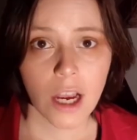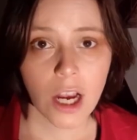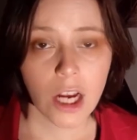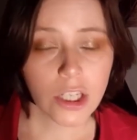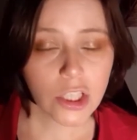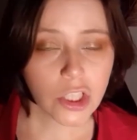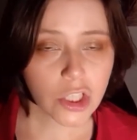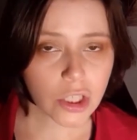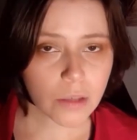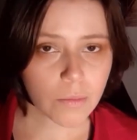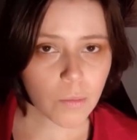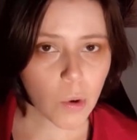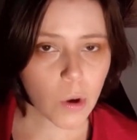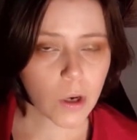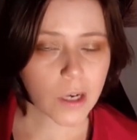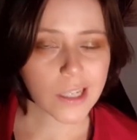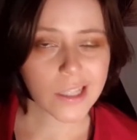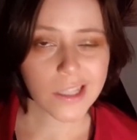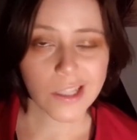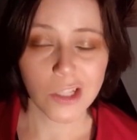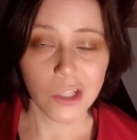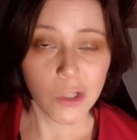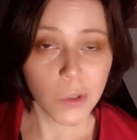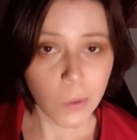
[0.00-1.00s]
Under
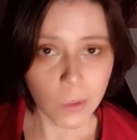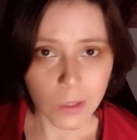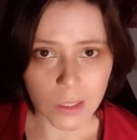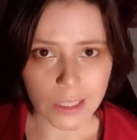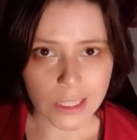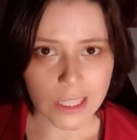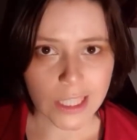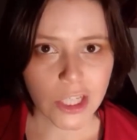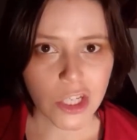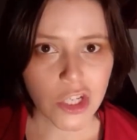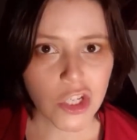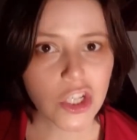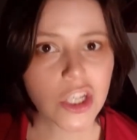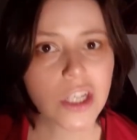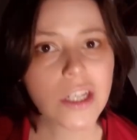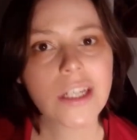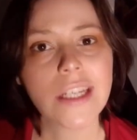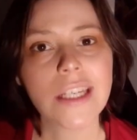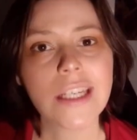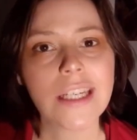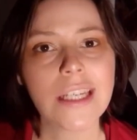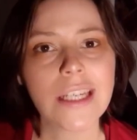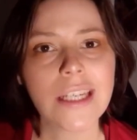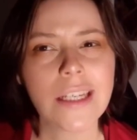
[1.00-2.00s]
Morgan's tutelage,
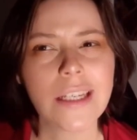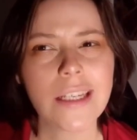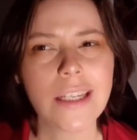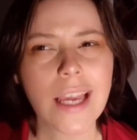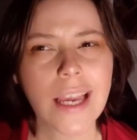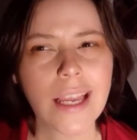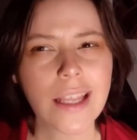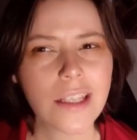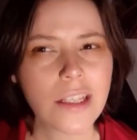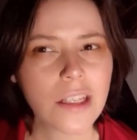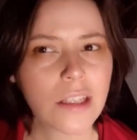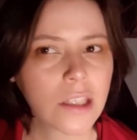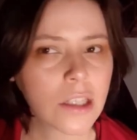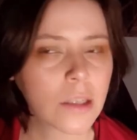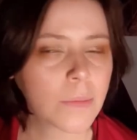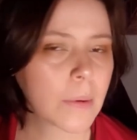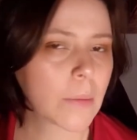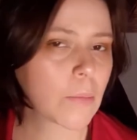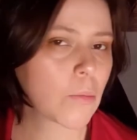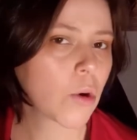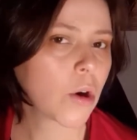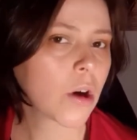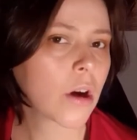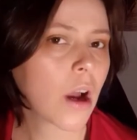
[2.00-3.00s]
he gains a little
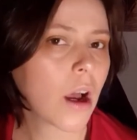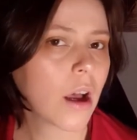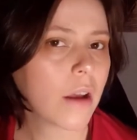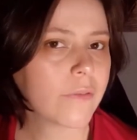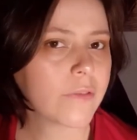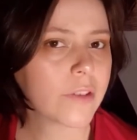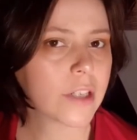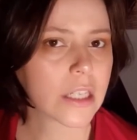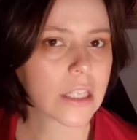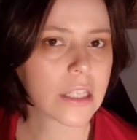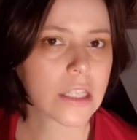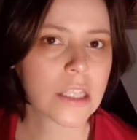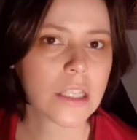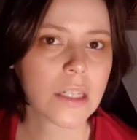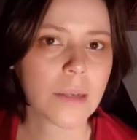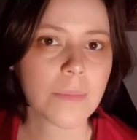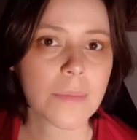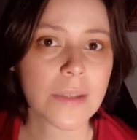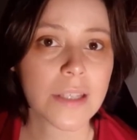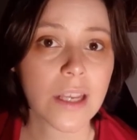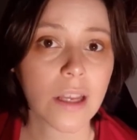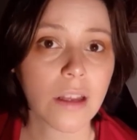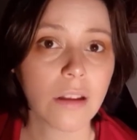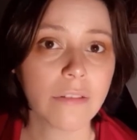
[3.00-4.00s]
bit more confidence in
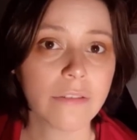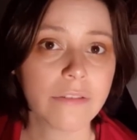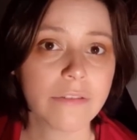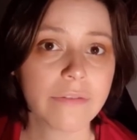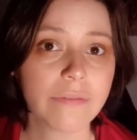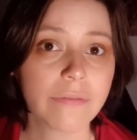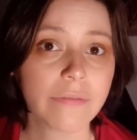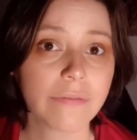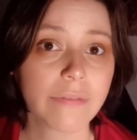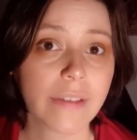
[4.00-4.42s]
himself,